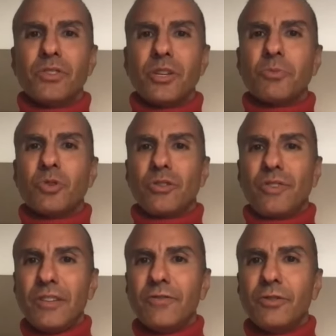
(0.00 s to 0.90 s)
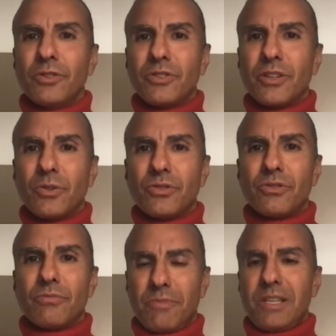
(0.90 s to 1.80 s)
some sort of influence on
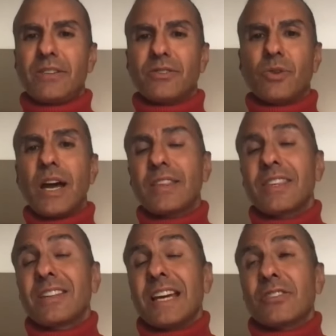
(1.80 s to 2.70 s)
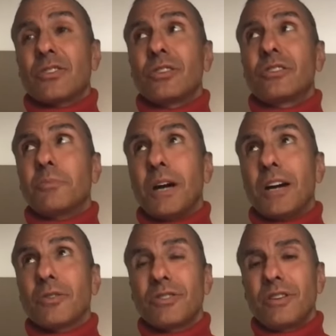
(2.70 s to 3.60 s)
those things. So I think that's good
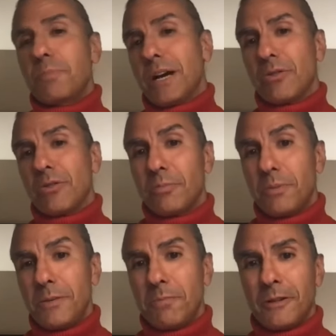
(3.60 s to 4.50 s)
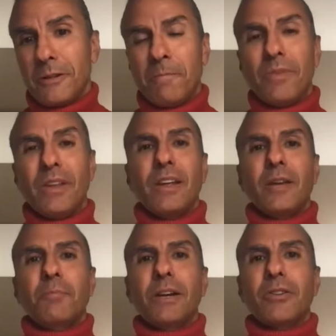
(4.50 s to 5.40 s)
democracy, power to the people,
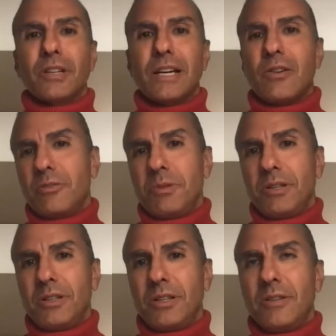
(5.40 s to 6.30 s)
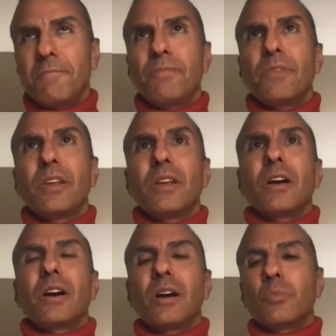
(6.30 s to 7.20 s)
and better accountability.
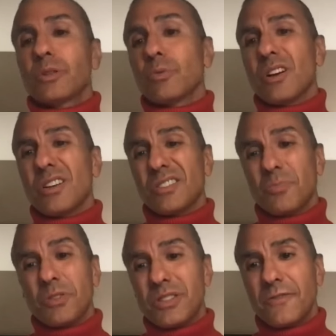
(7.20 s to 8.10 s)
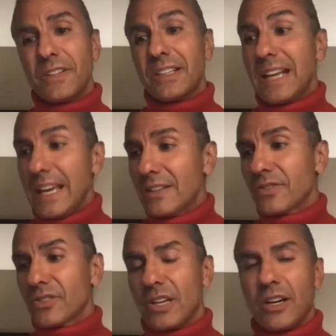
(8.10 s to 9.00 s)
Um, with regard to specific
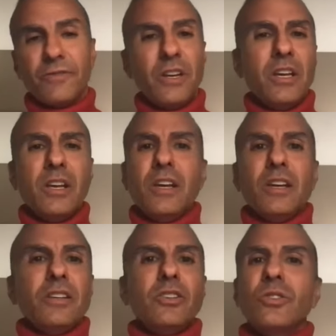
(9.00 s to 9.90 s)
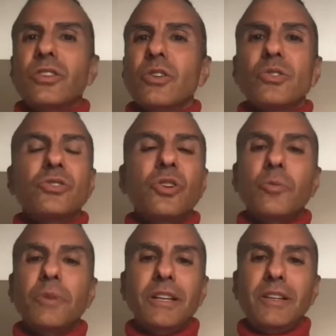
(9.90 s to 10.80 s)
native stuff, you know, there are
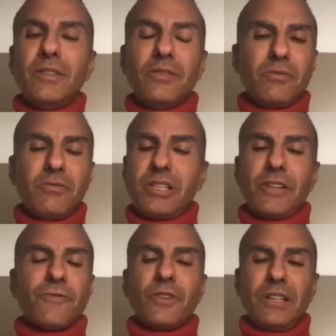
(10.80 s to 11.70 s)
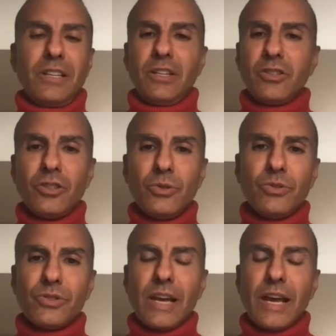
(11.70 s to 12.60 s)
so many different
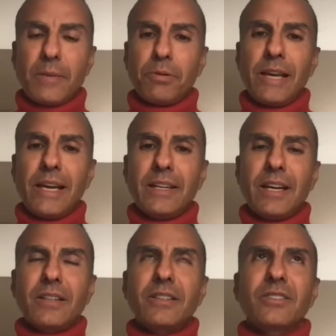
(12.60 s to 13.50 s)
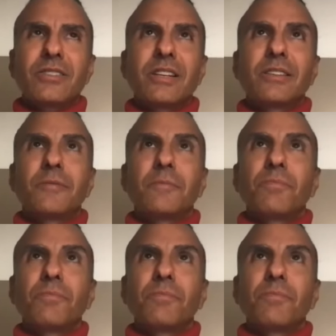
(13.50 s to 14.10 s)
issues at play. And I, I just think,